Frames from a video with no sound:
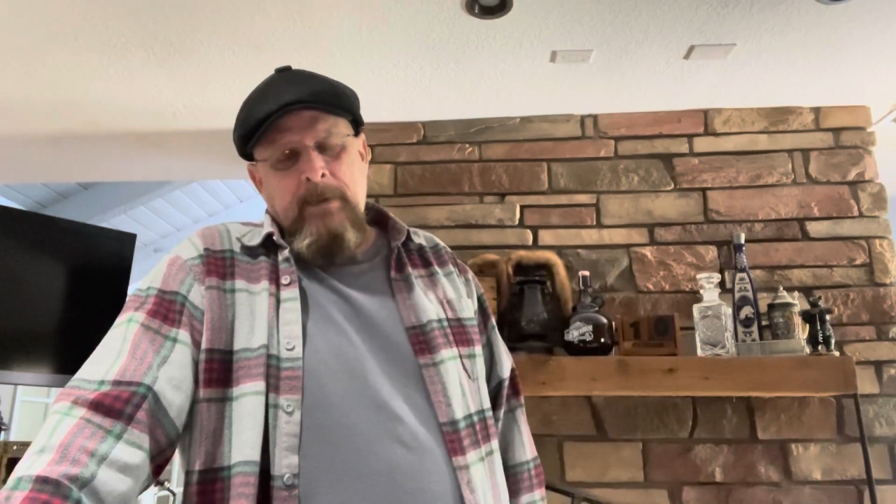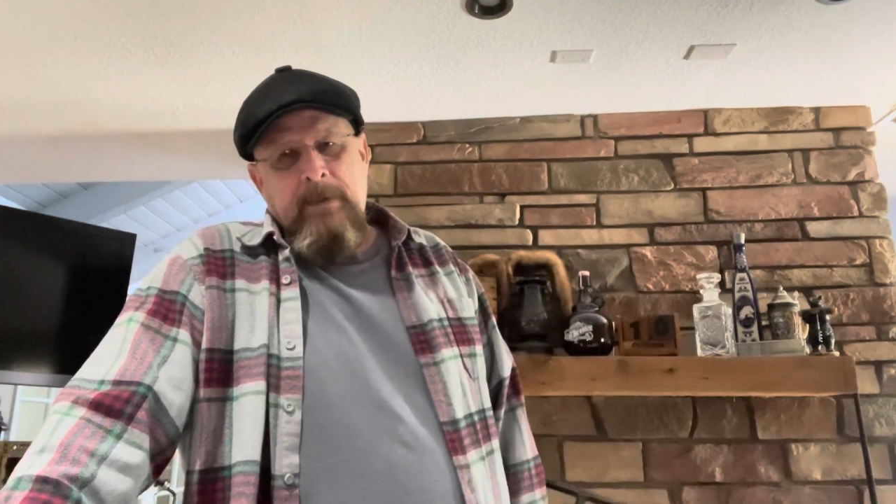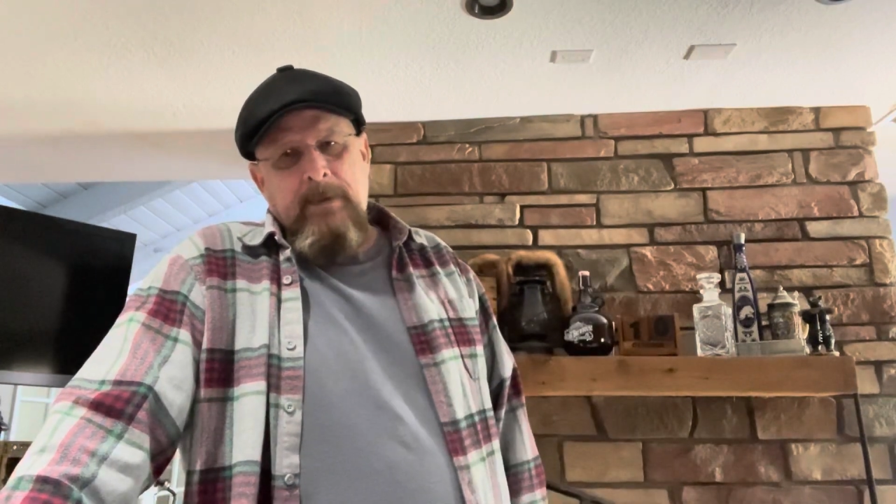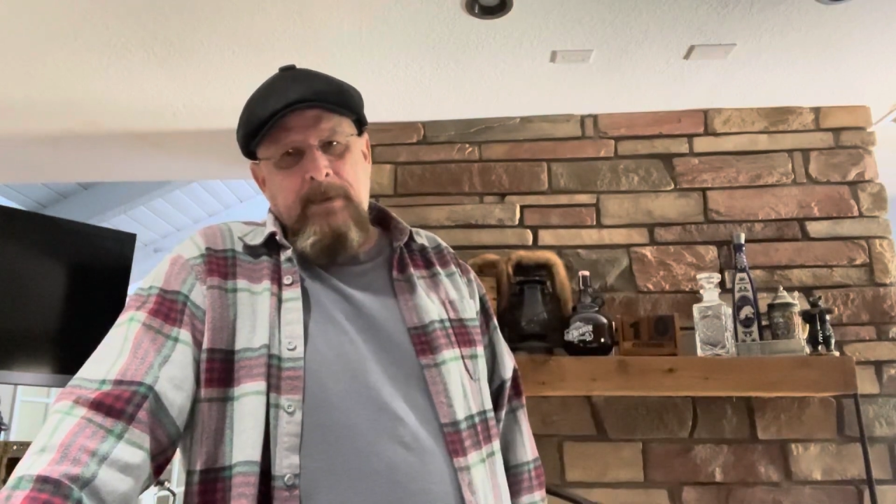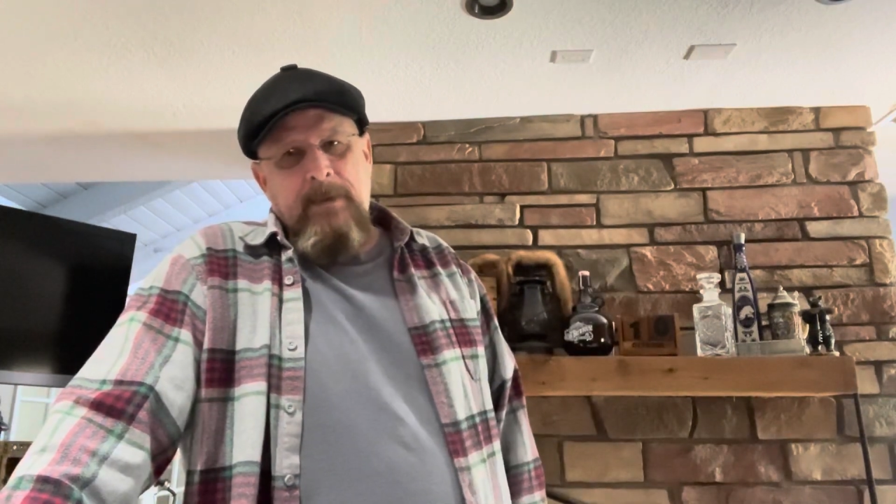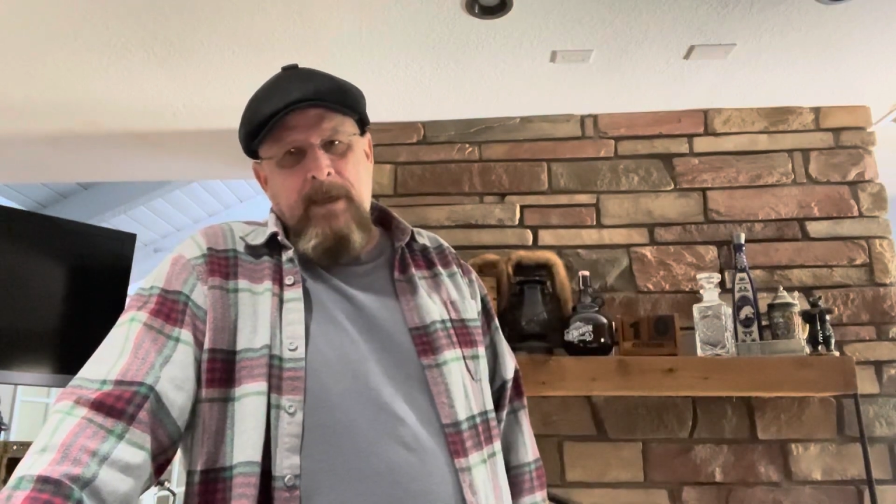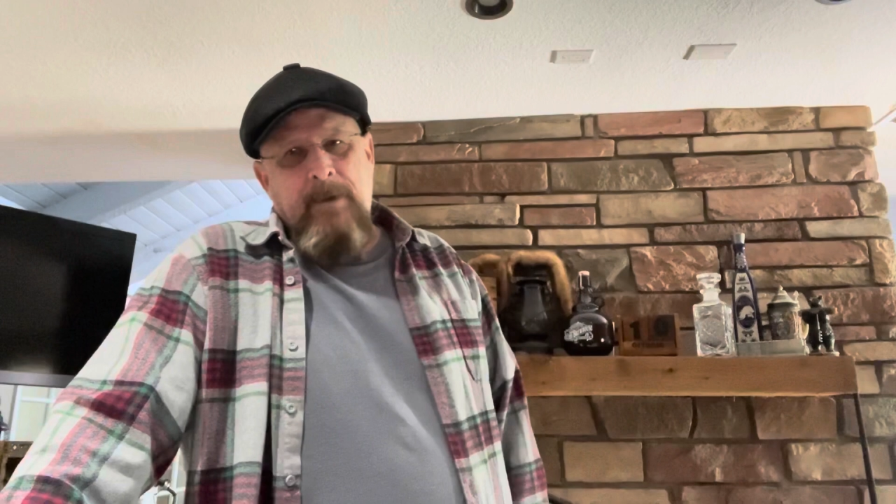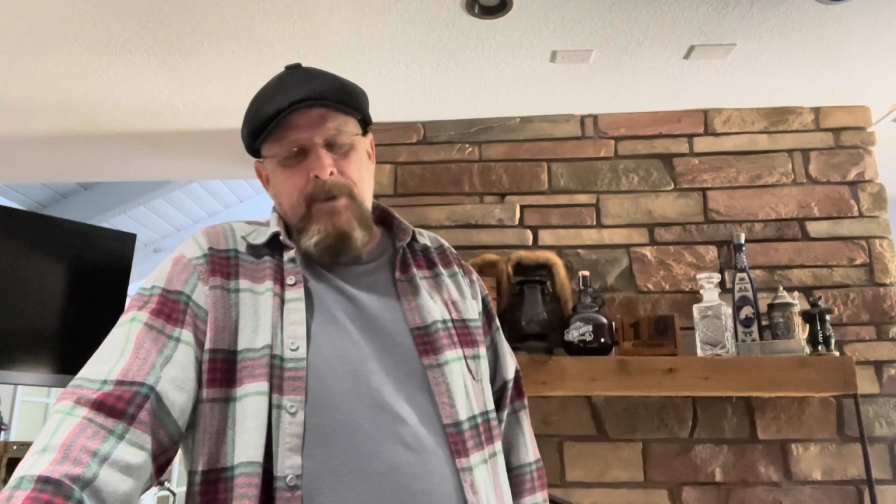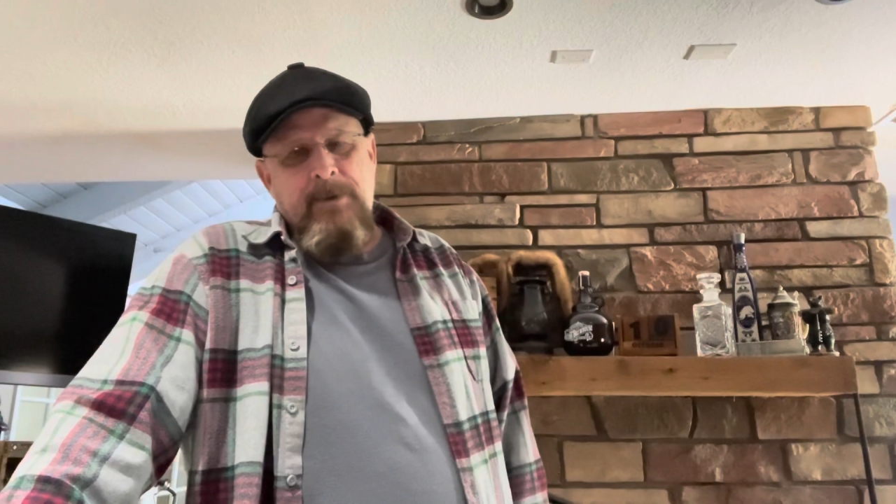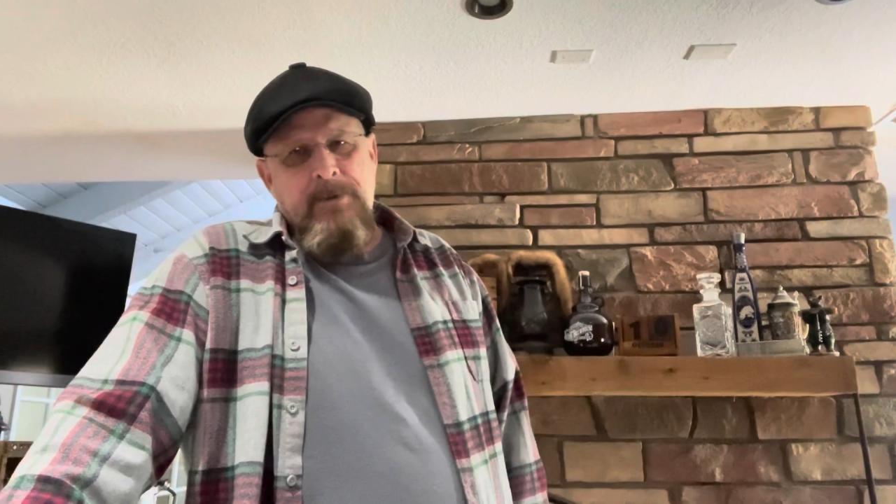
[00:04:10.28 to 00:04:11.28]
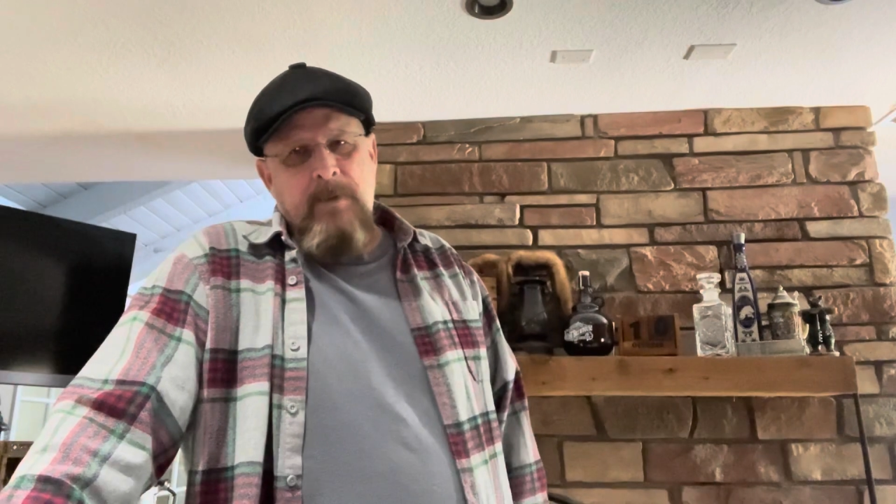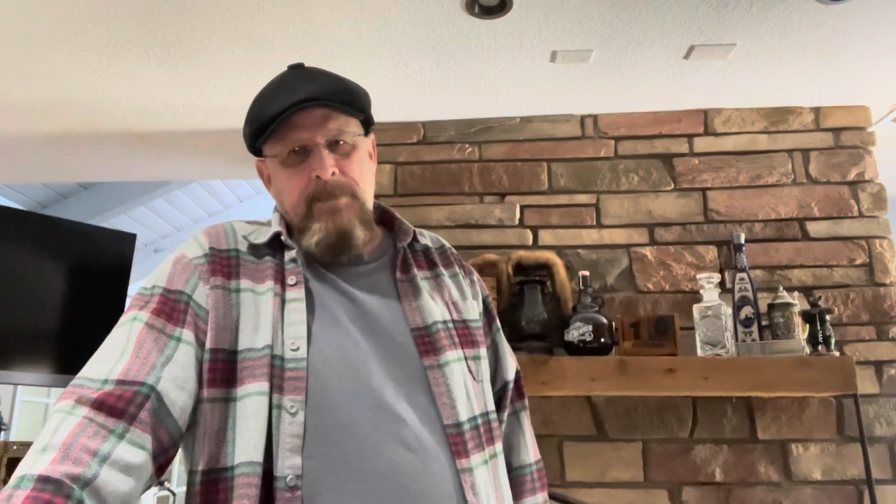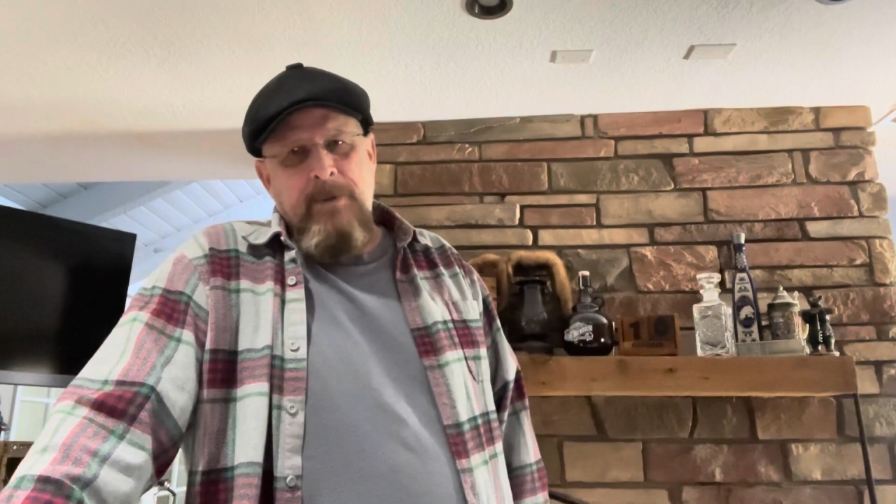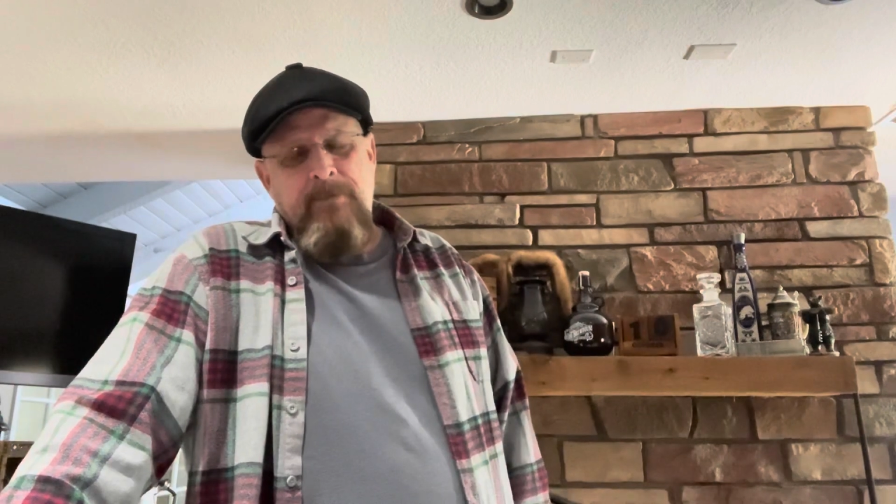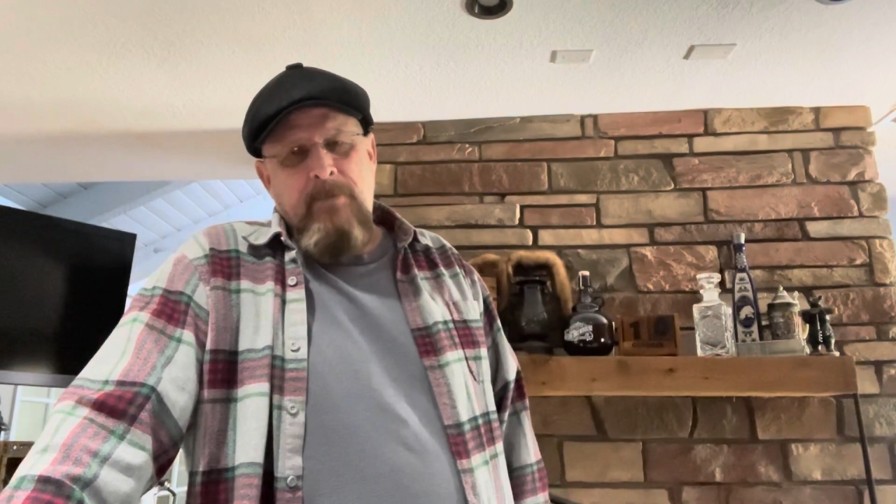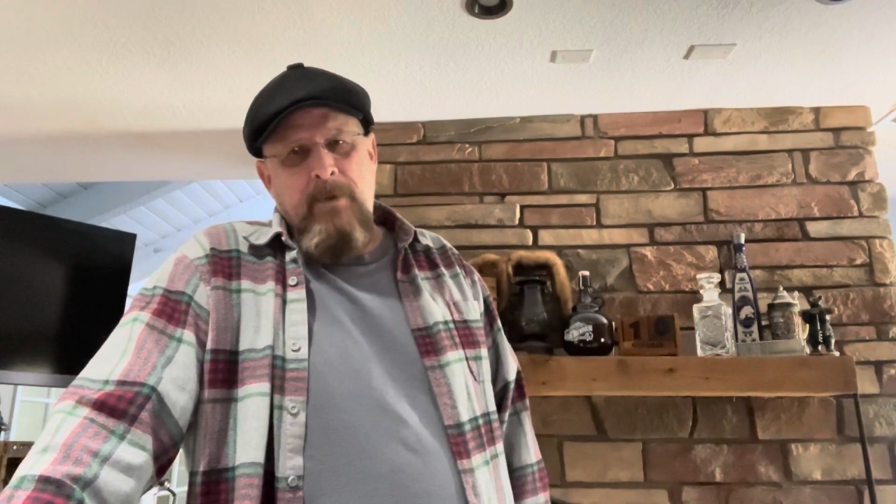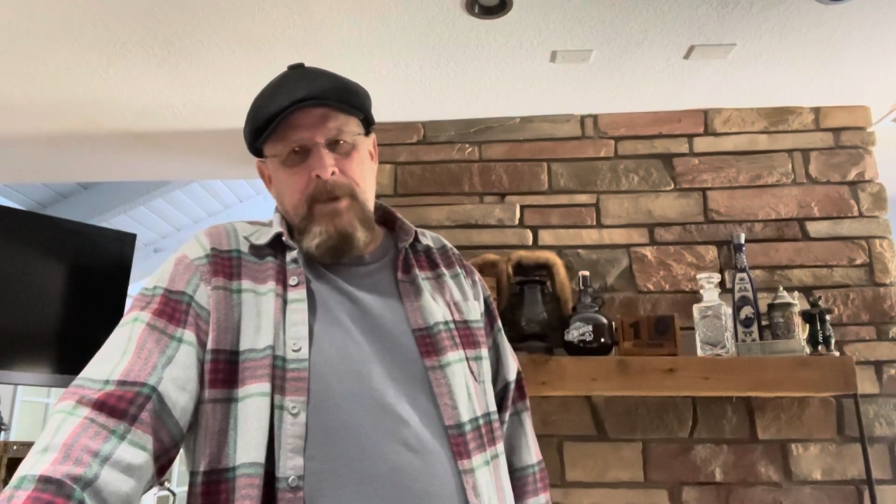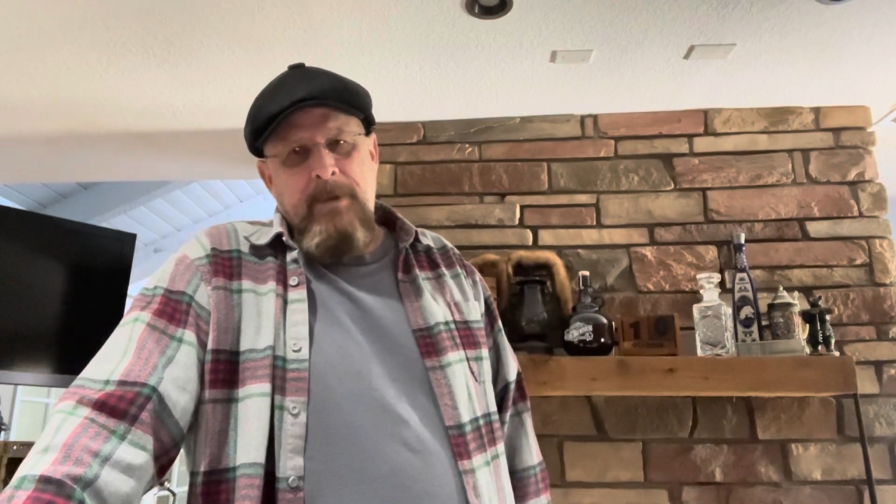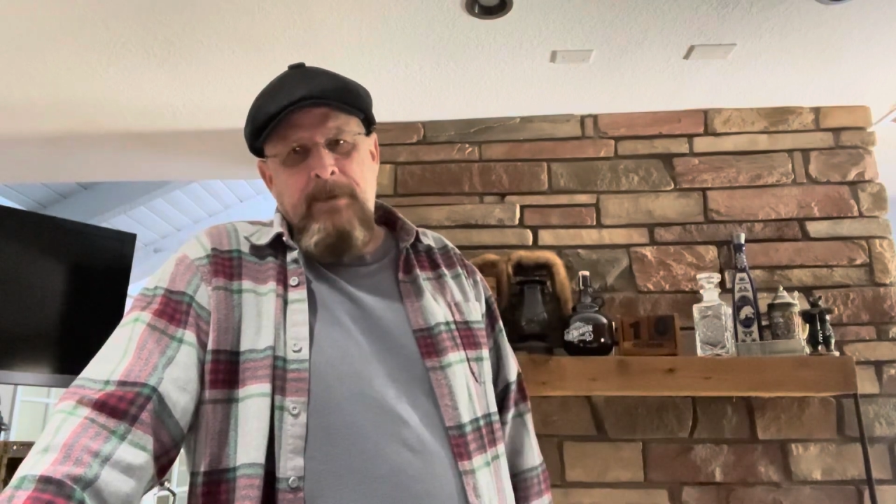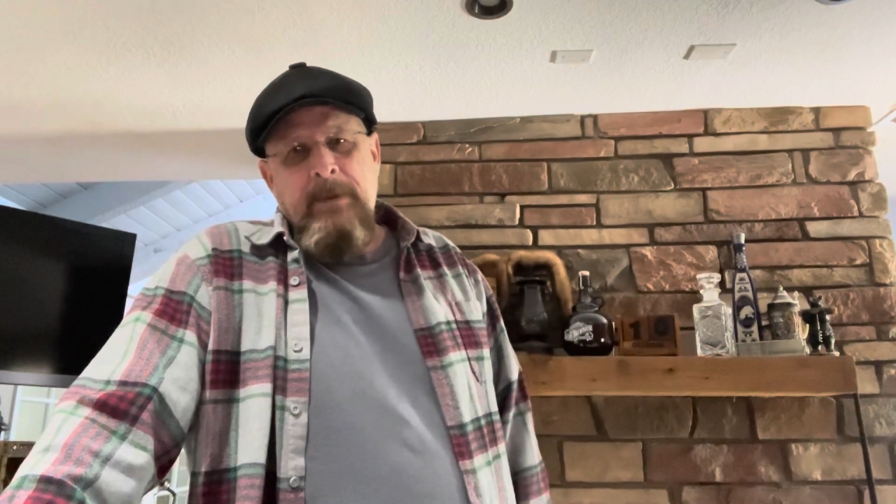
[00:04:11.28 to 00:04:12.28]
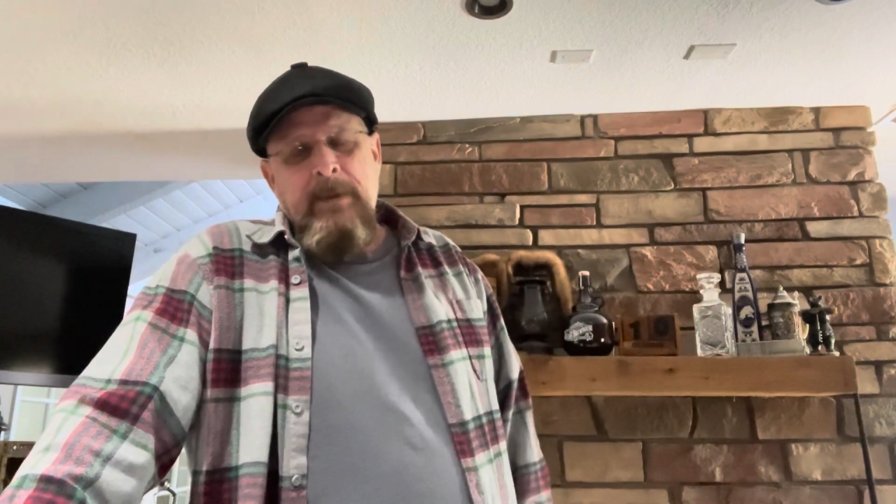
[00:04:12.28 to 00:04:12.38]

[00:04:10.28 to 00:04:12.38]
uh, down in the description for you.